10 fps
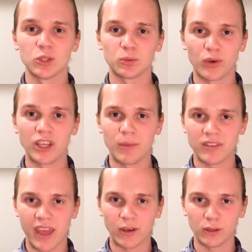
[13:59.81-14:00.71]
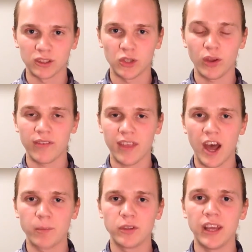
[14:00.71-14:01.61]
subscribe to my channel so you can
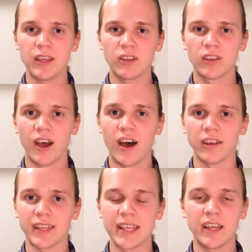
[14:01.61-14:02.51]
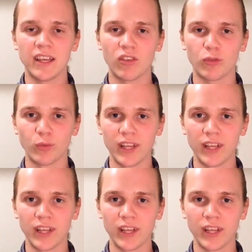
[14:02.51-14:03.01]
stay up to date on key ideas for